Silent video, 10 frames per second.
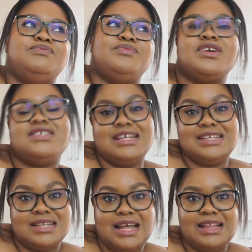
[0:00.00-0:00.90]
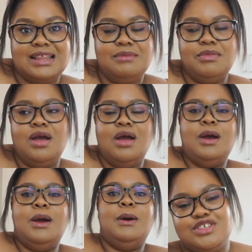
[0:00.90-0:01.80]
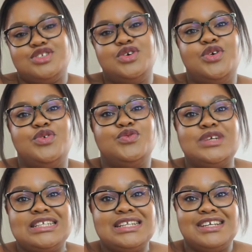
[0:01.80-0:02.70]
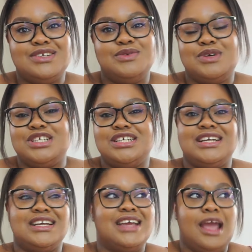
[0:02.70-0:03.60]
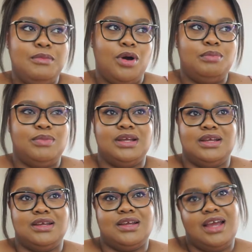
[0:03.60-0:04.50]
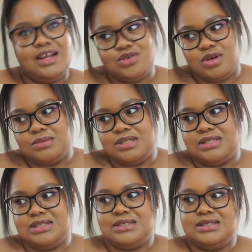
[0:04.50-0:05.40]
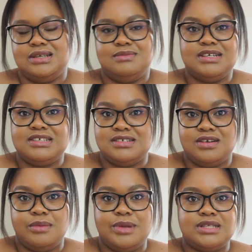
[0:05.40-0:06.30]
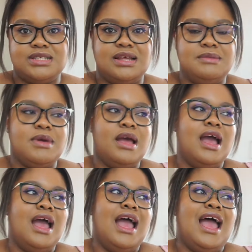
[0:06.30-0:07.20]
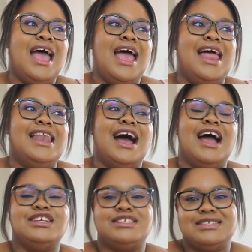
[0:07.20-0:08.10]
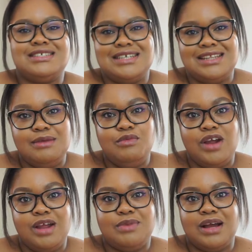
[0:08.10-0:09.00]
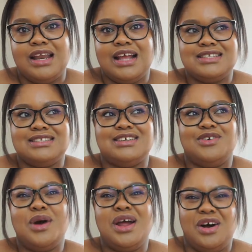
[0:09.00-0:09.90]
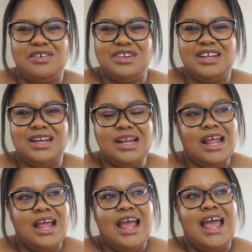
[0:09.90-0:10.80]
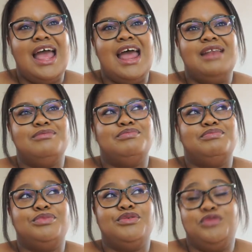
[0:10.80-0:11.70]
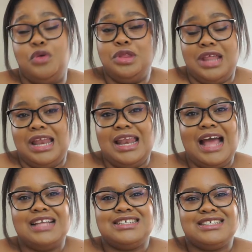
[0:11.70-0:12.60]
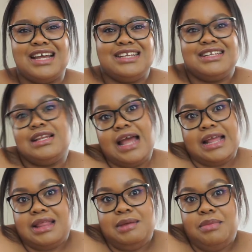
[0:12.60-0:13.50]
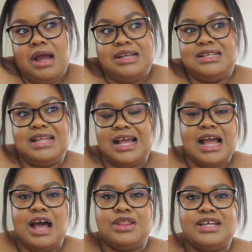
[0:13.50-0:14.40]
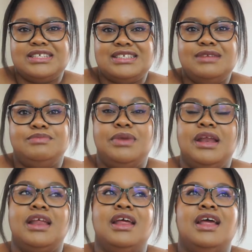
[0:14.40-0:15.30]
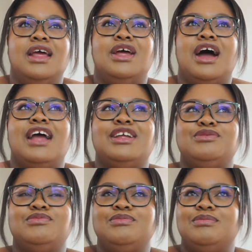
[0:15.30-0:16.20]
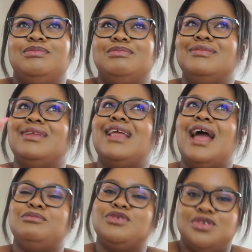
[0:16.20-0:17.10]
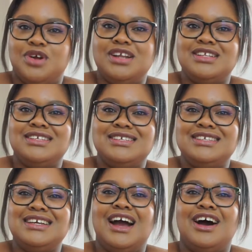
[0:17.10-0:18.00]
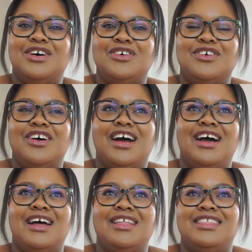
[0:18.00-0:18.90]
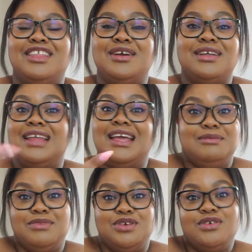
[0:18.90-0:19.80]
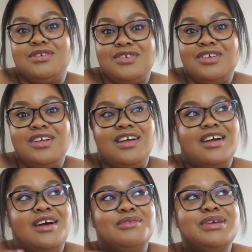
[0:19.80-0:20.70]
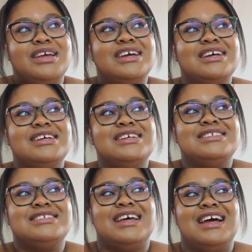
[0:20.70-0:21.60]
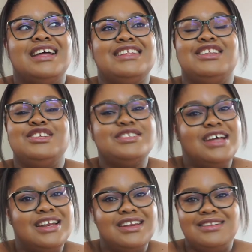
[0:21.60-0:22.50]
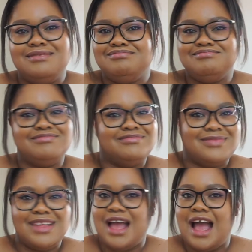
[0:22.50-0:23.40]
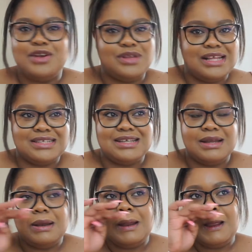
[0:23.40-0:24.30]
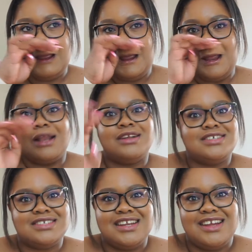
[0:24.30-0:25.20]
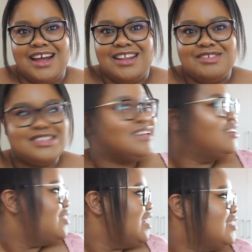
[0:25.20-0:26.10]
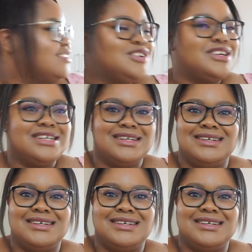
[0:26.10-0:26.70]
because I didn't like them. So recently I started watching K-pop and K-dramas. My sister got me into them, and I see them wearing bucket hats quite often. And before then I didn't like them. I didn't like how they sit, but I am starting to see how they can be useful, because the sun, I don't like the sun. I'm just kidding, I love the sun. Okay, sorry,